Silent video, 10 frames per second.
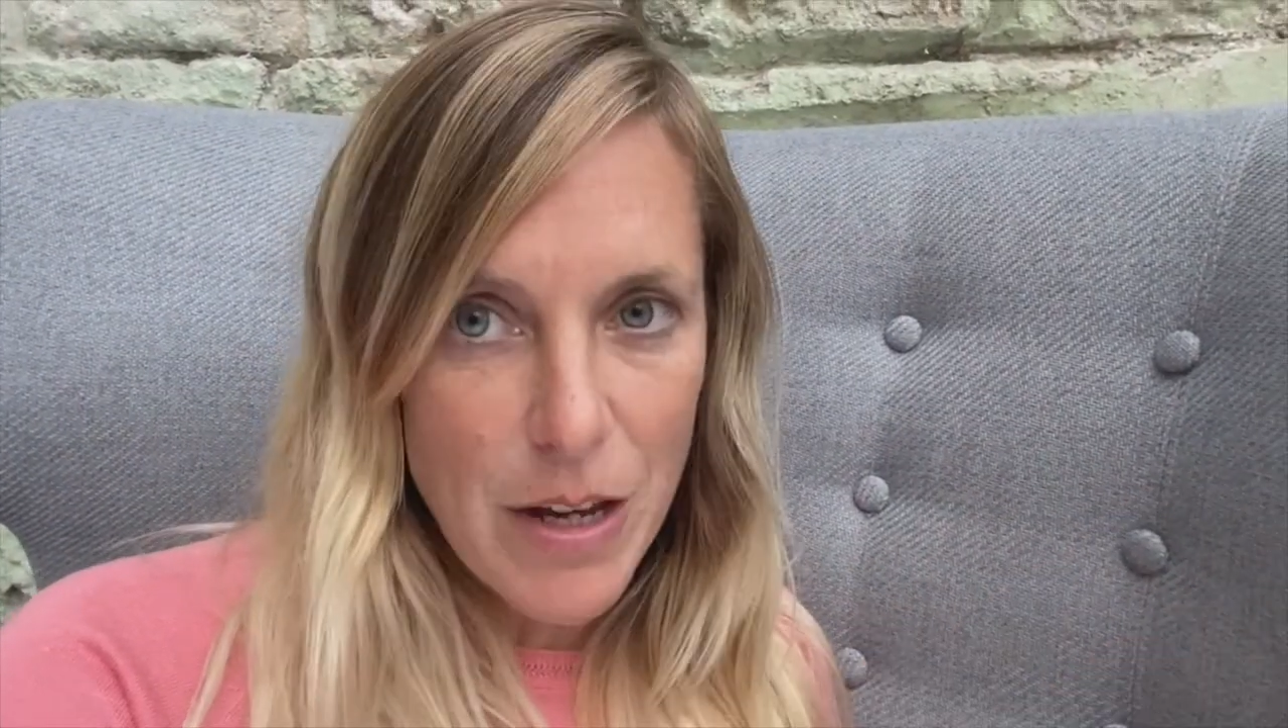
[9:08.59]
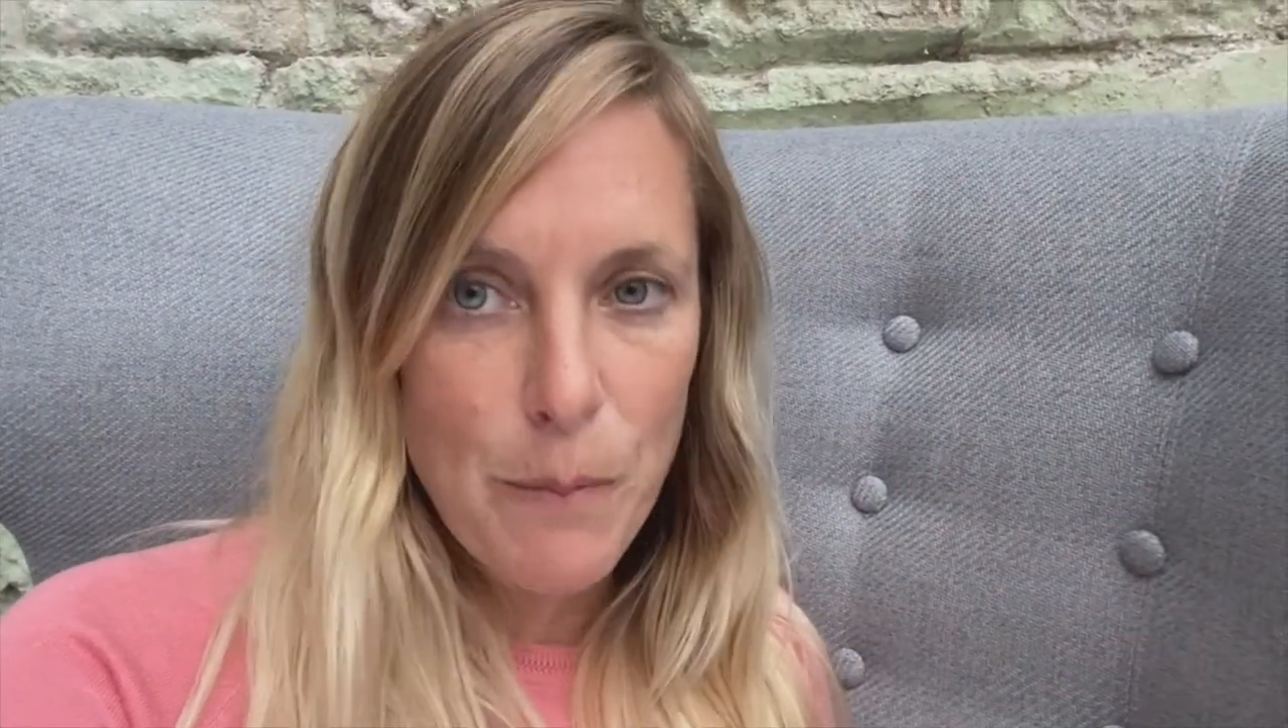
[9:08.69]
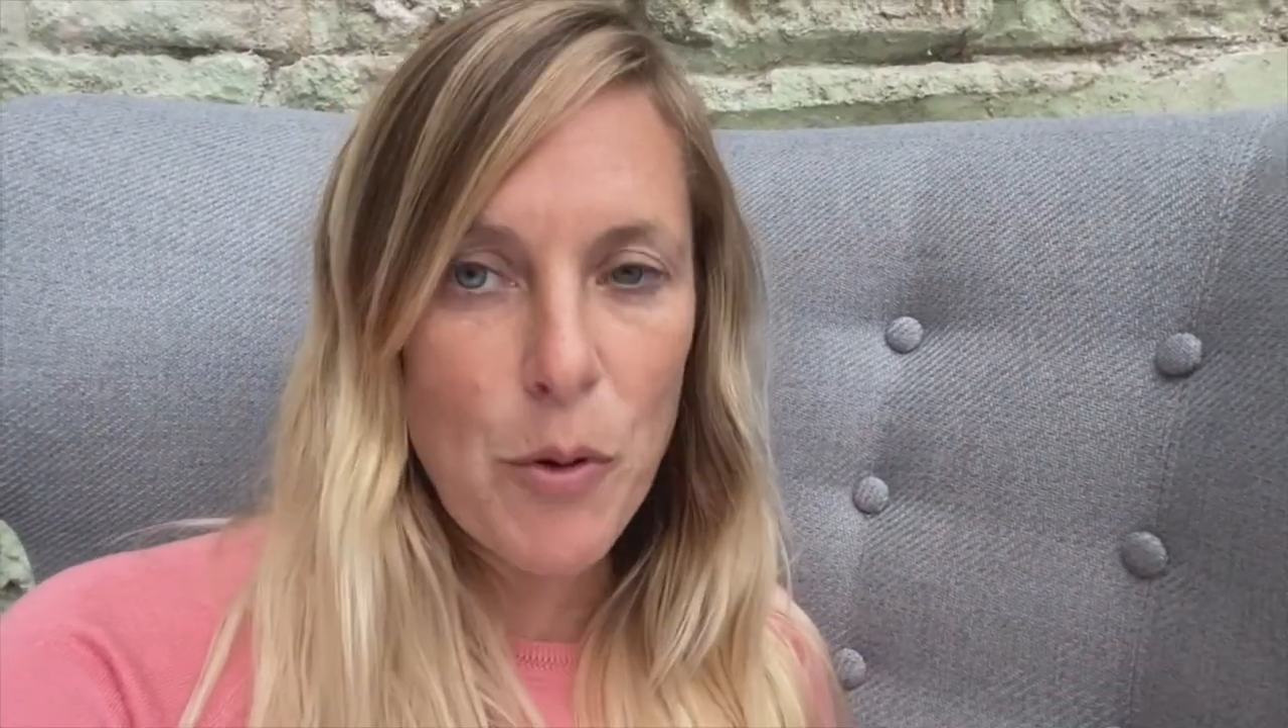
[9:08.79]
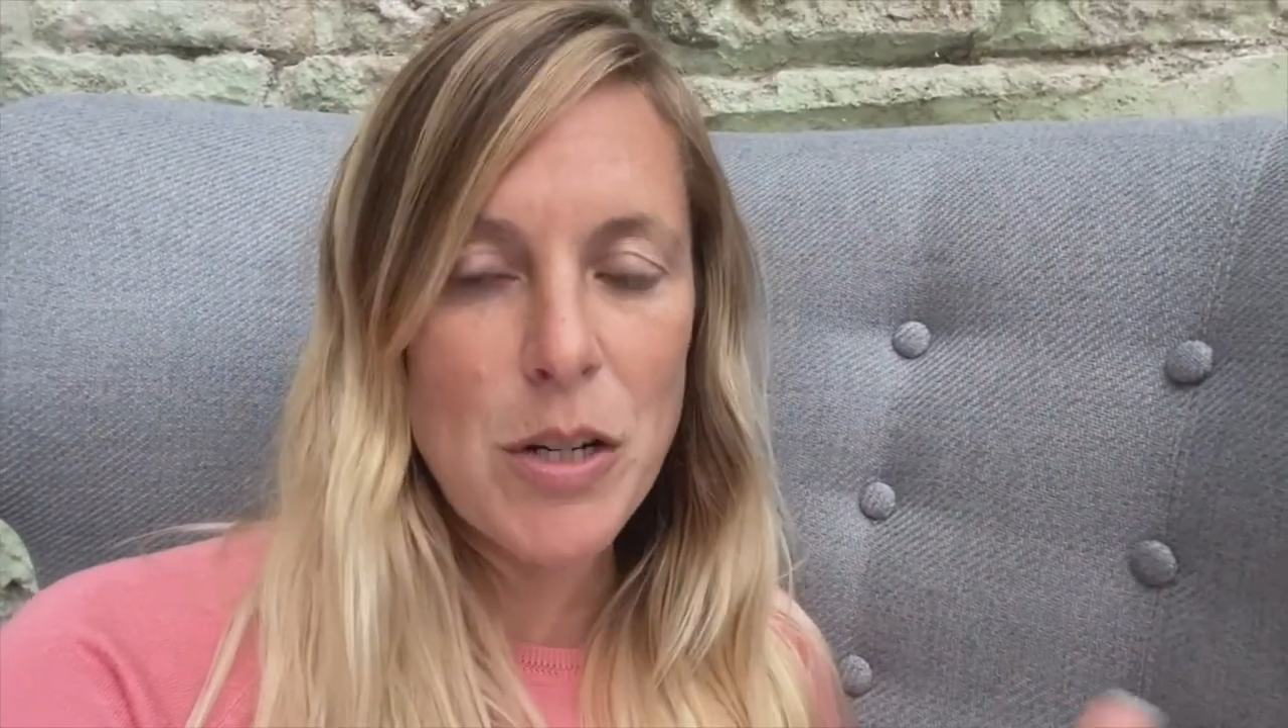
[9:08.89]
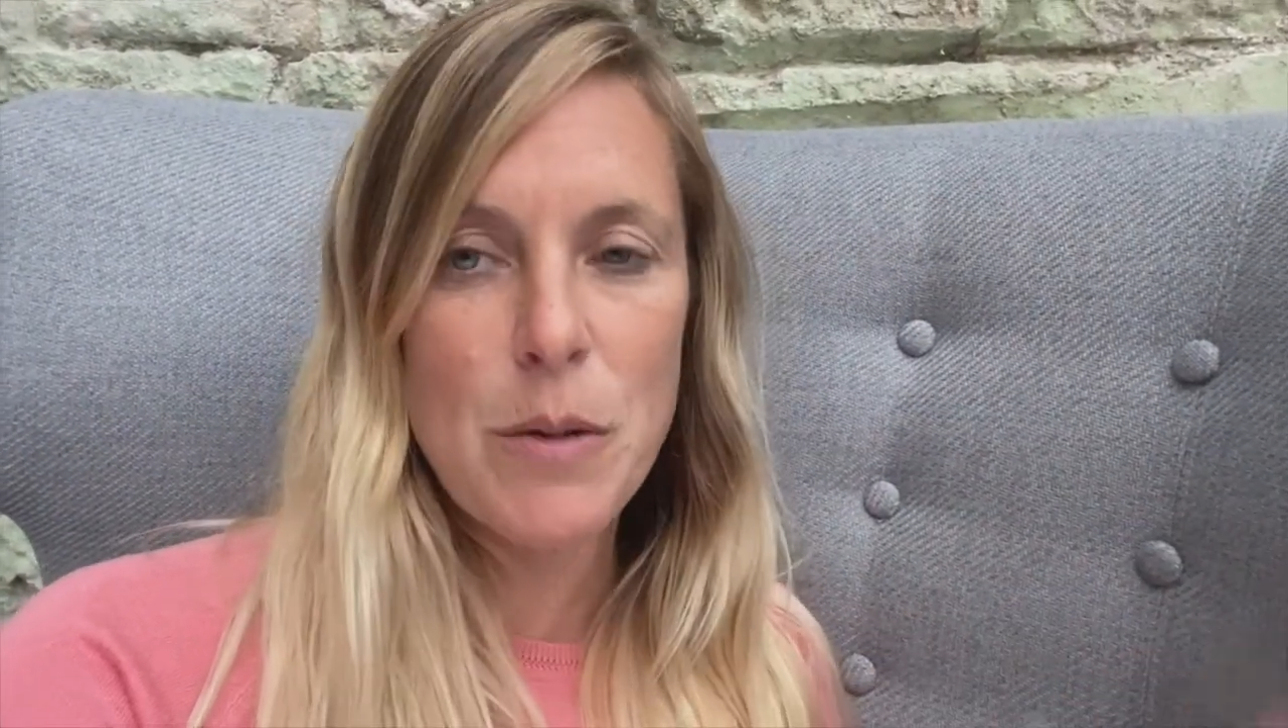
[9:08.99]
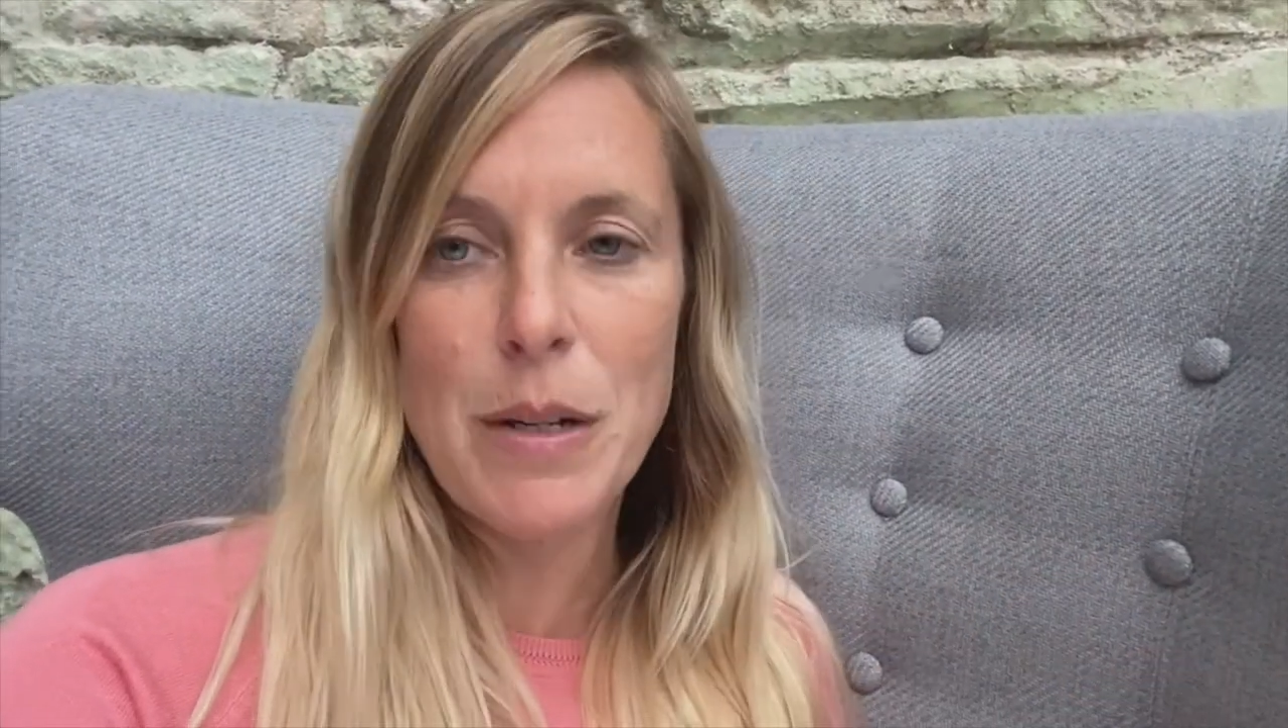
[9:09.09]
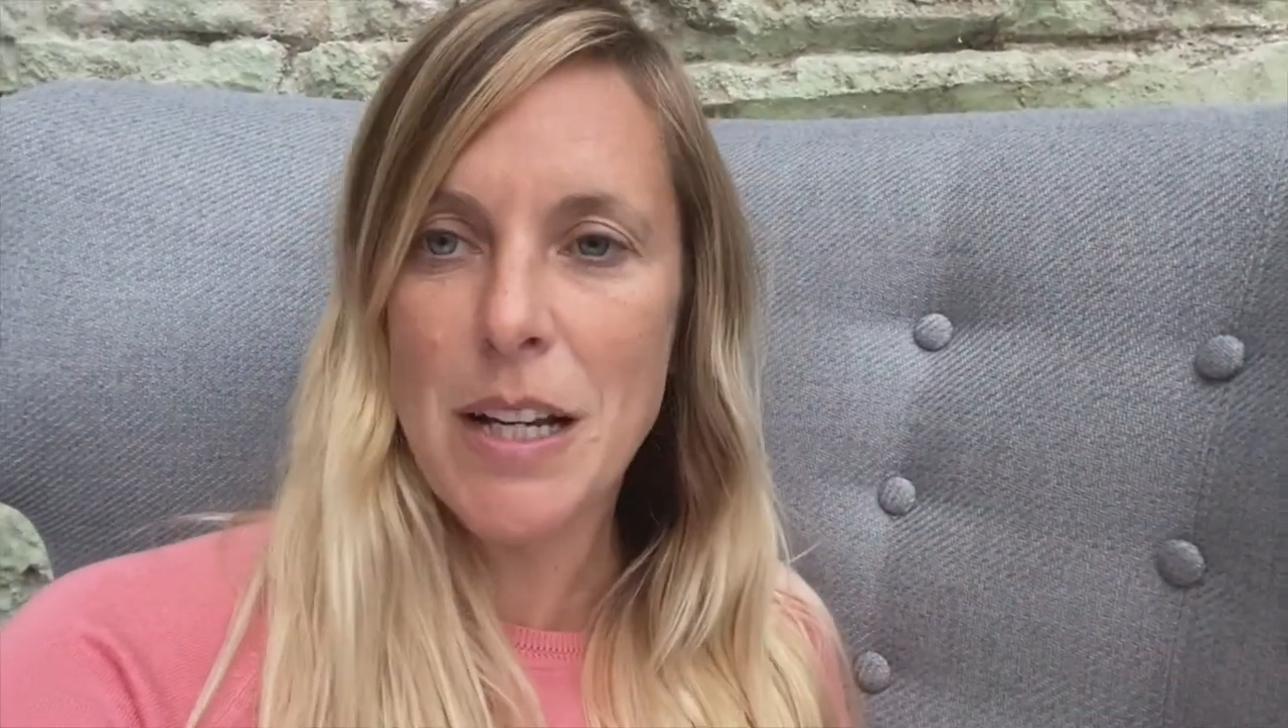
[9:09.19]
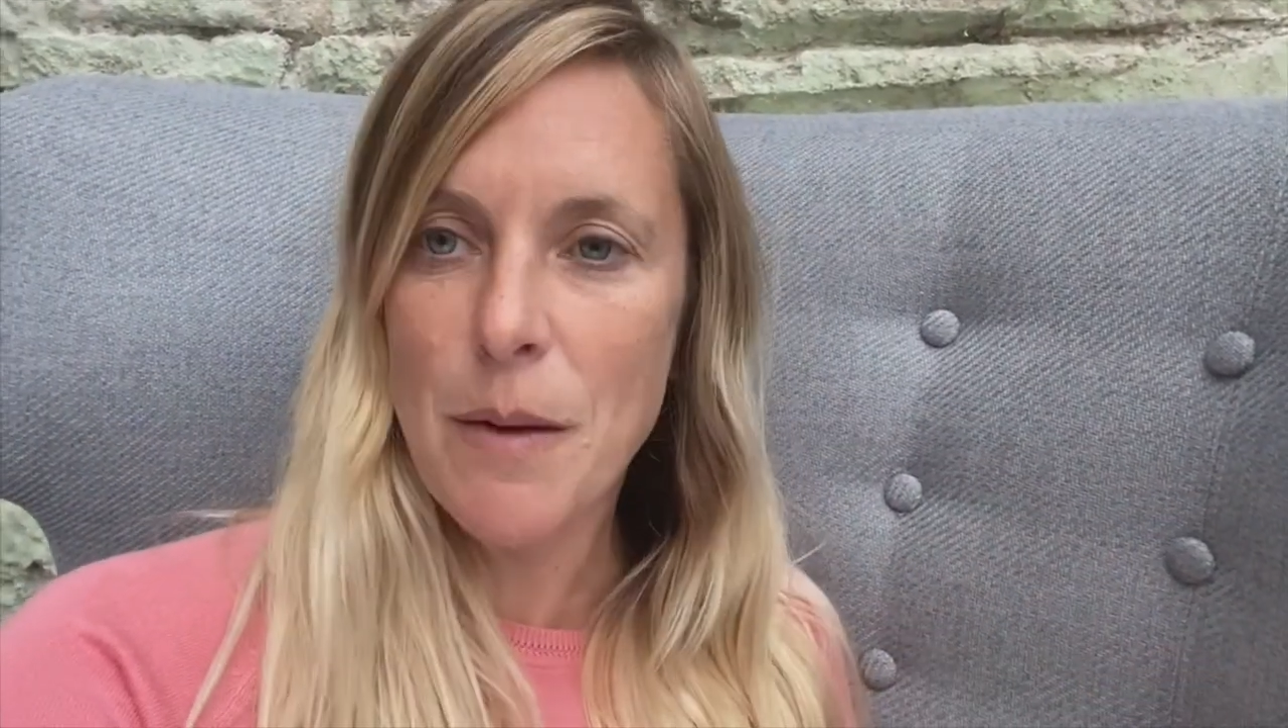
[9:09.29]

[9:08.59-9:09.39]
important when it